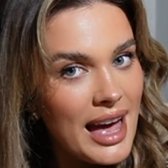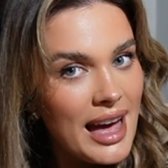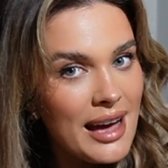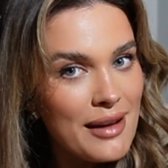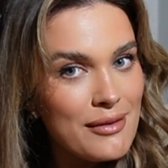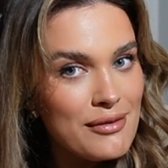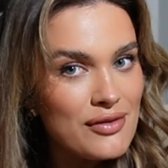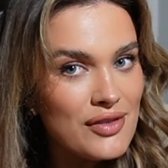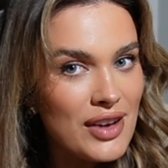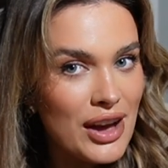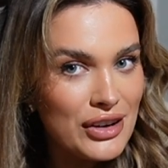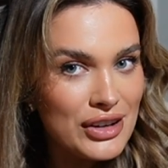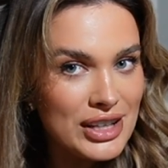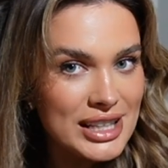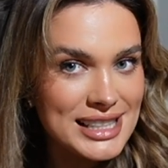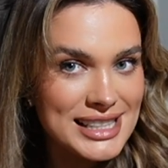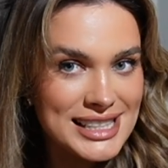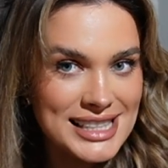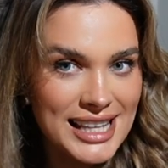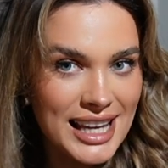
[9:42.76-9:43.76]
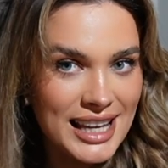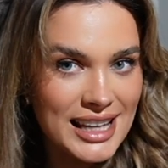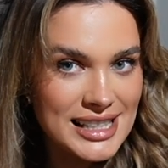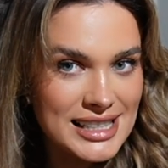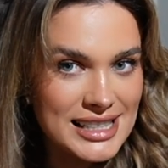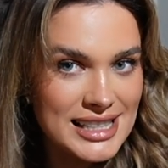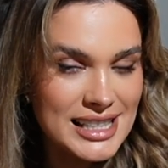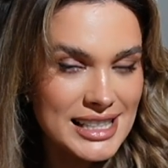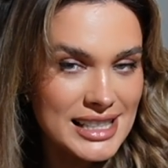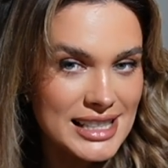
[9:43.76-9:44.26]
I'm very
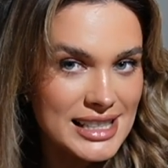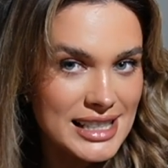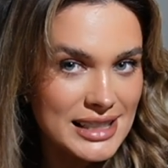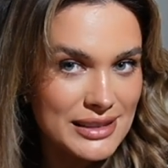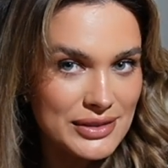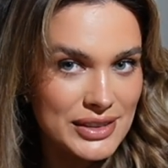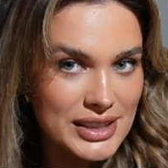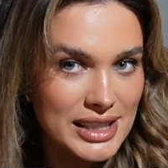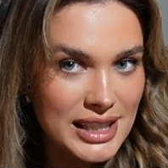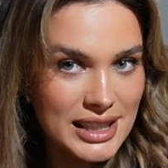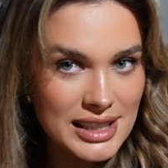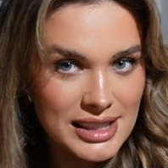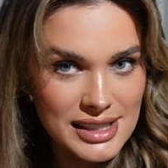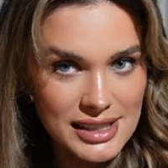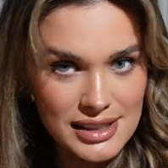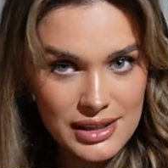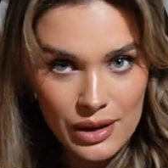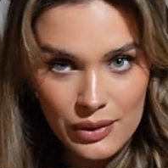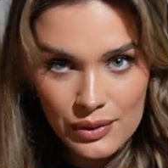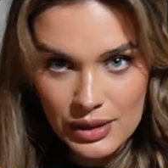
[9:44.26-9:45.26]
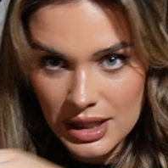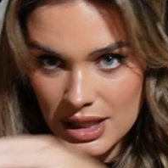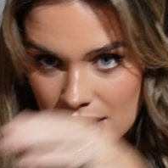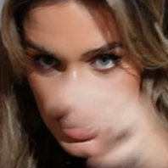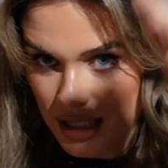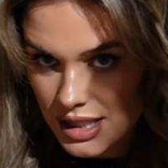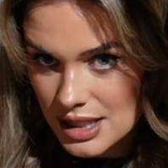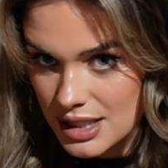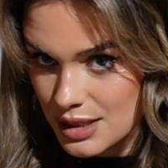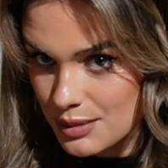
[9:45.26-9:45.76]
excited. I feel like it's so
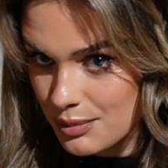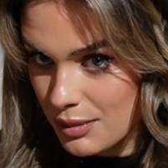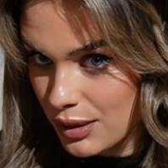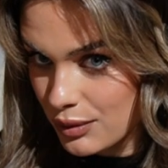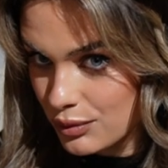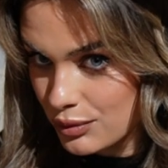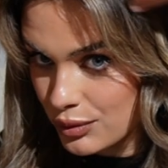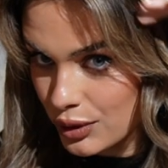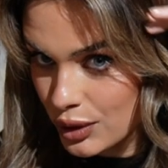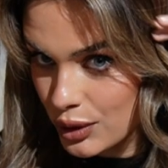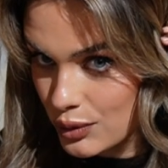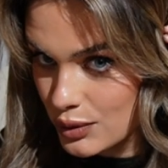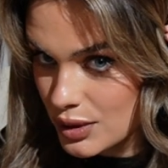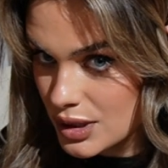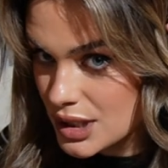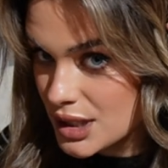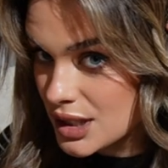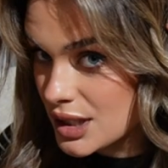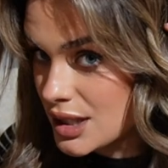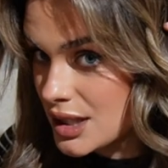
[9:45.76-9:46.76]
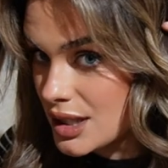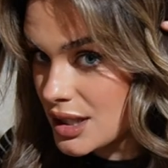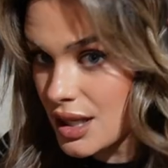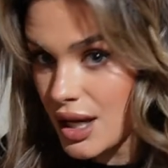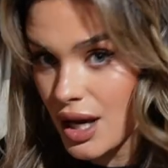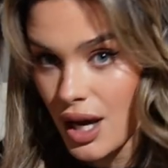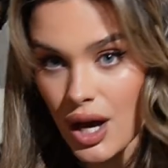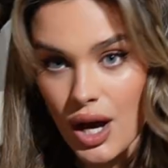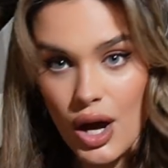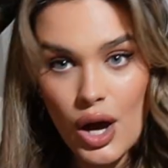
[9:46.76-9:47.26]
needed. My roots
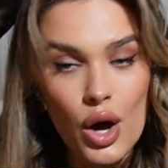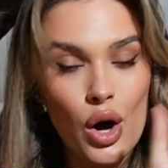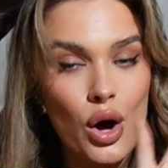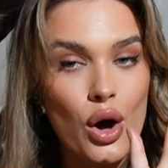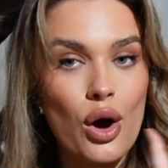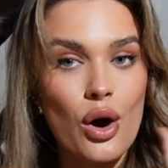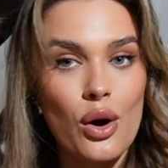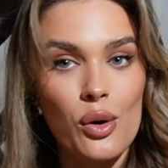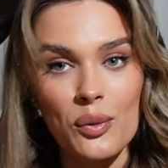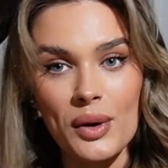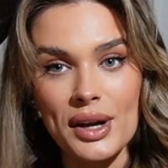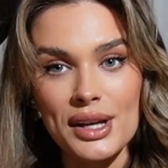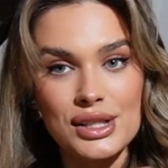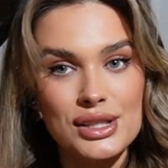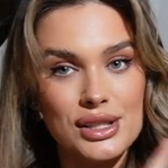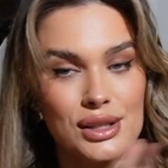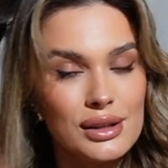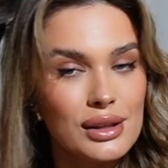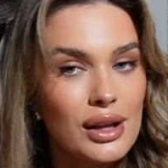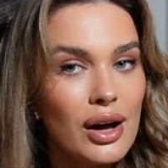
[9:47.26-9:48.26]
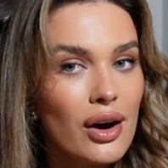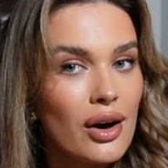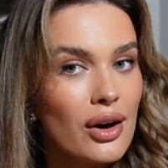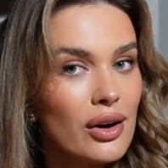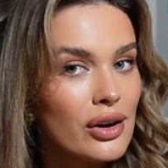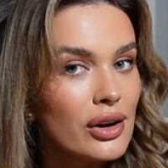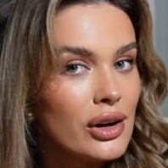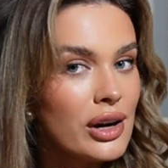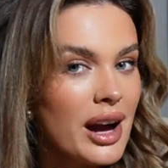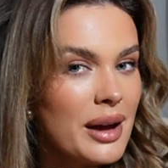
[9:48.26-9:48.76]
are way too
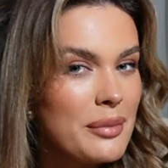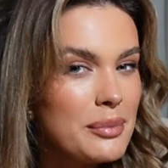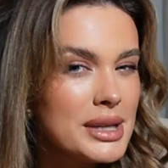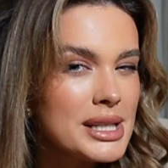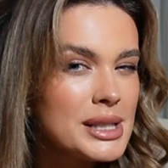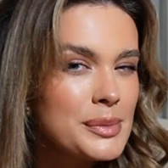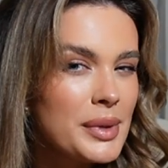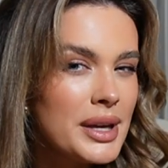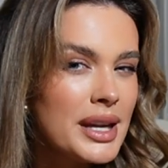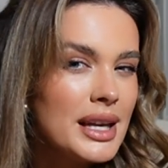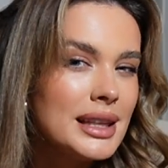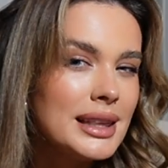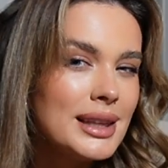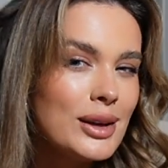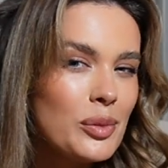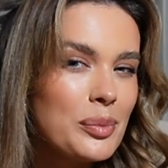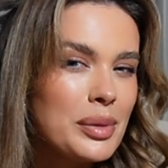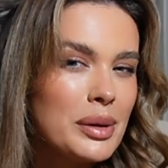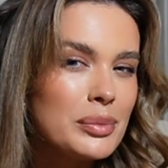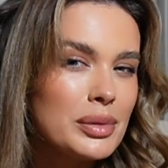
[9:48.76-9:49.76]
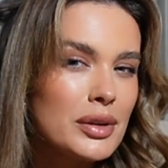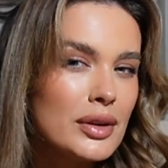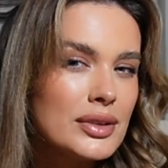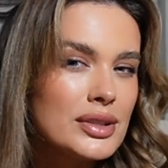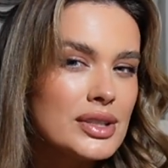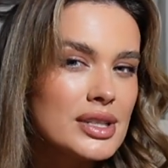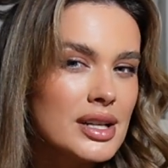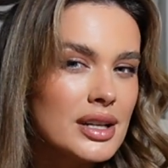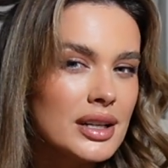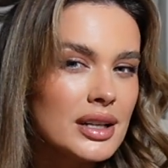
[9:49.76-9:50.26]
long. I miss being a little bit
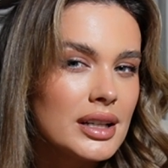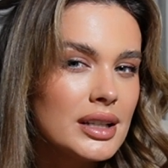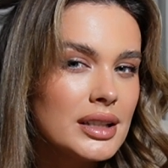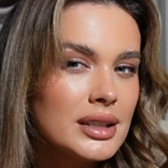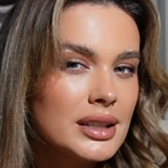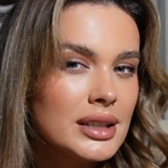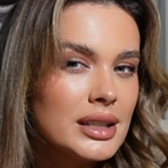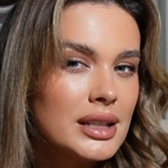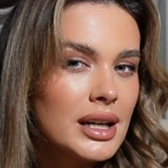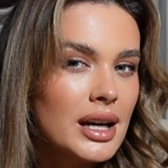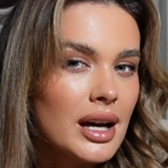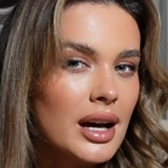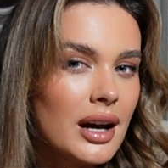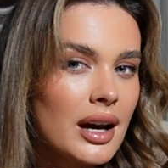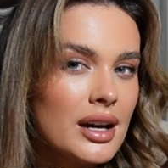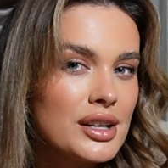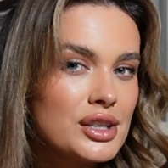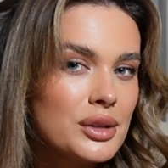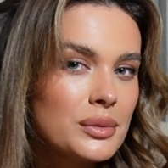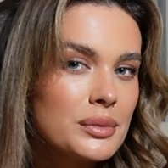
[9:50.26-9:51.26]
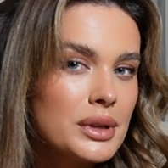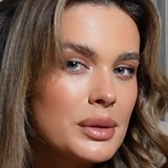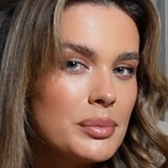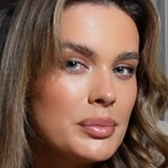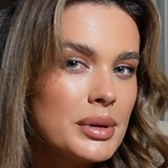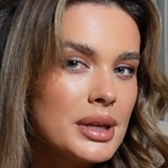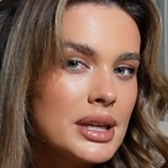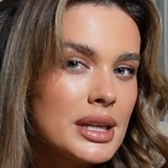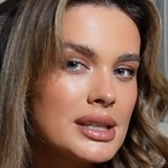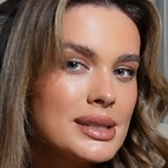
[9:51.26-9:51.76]
blonder. I don't want to
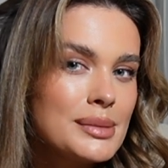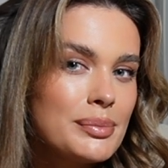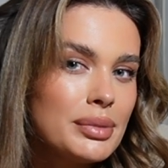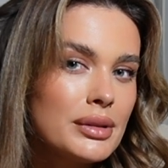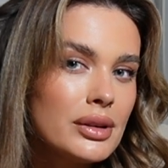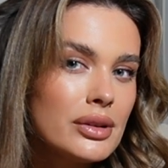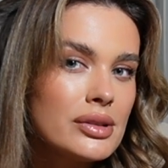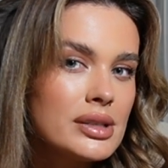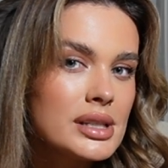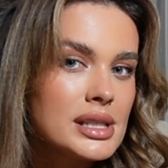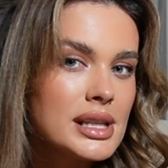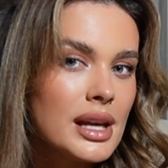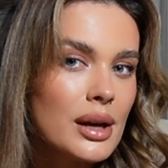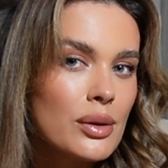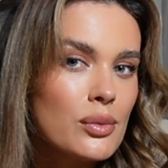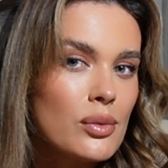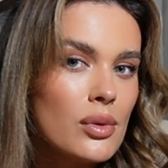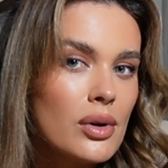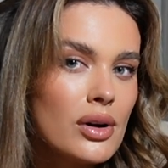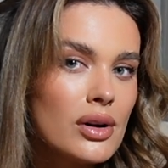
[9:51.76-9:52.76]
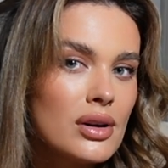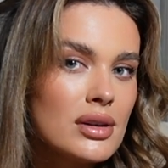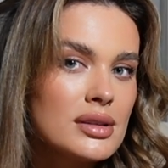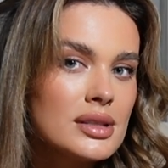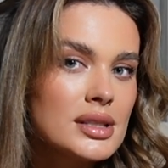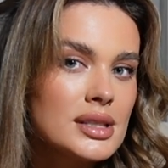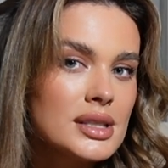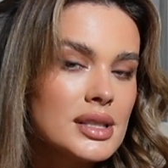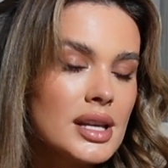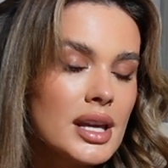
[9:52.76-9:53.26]
be as blonde as I
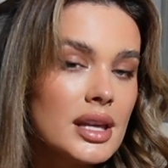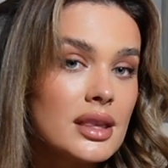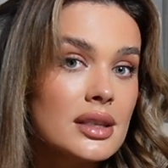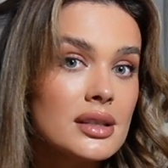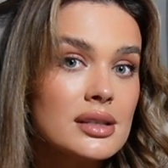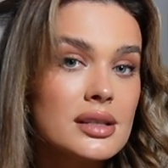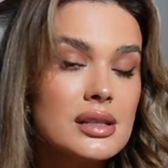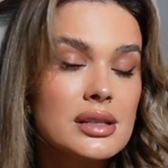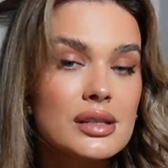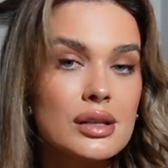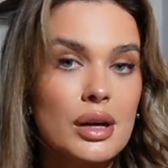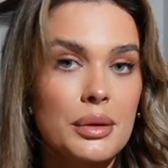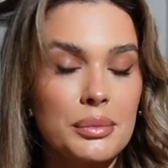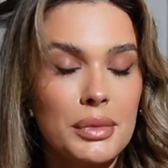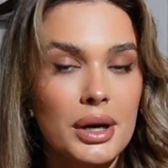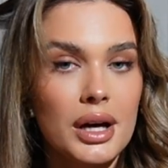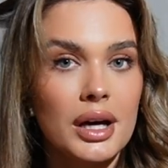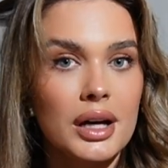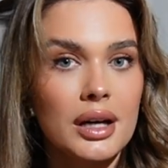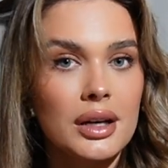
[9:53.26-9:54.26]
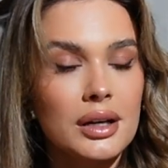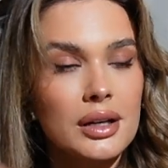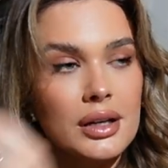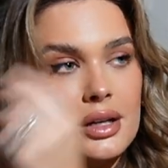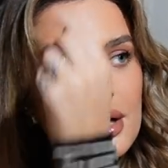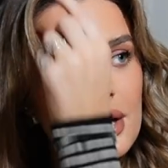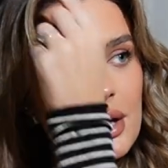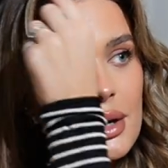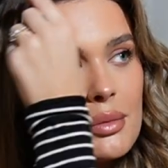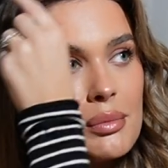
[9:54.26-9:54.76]
was in the summer,
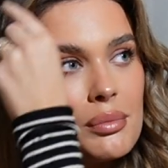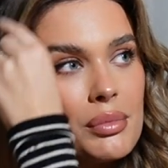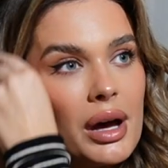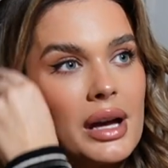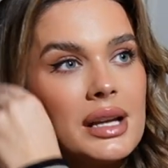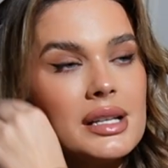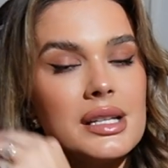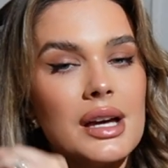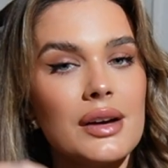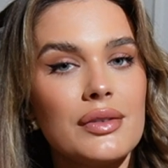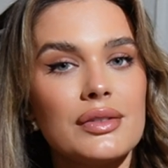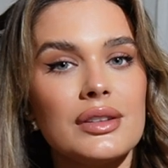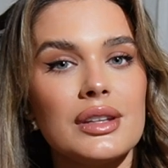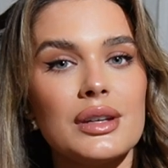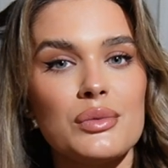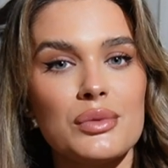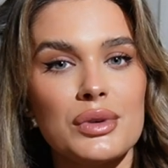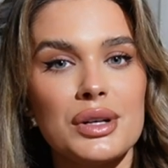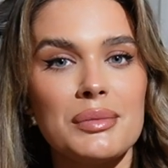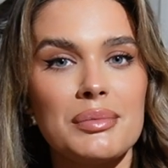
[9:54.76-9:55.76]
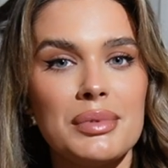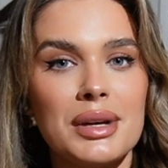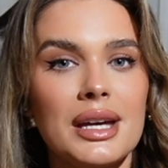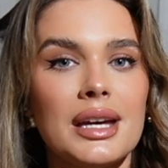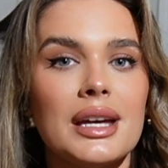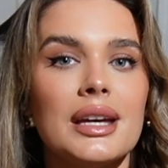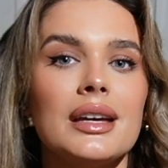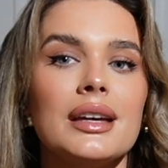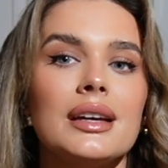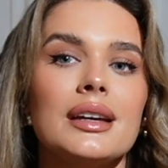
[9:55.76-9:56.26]
but I definitely want to
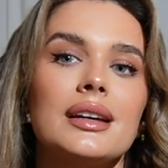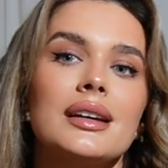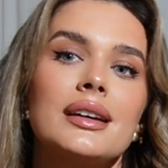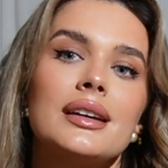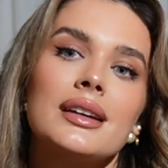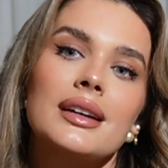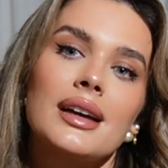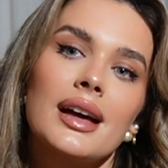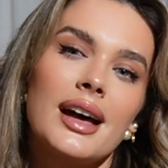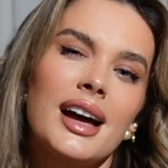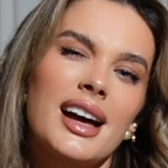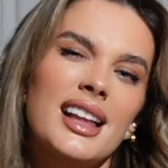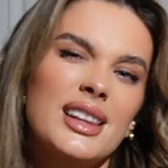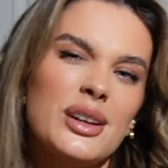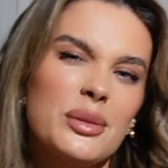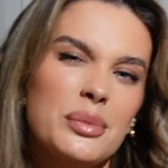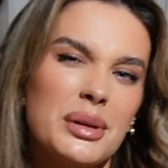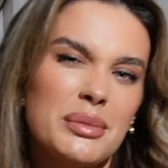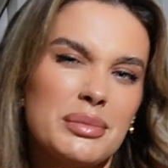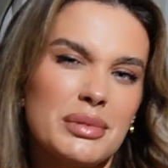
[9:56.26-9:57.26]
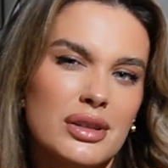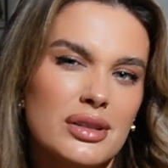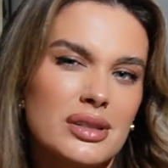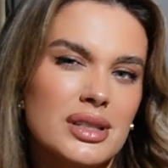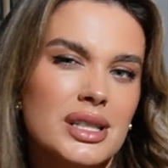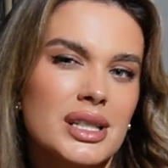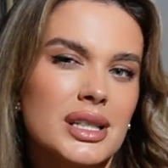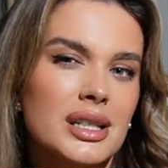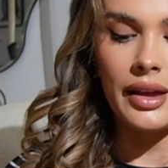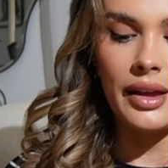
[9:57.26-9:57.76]
be a little bit blonder.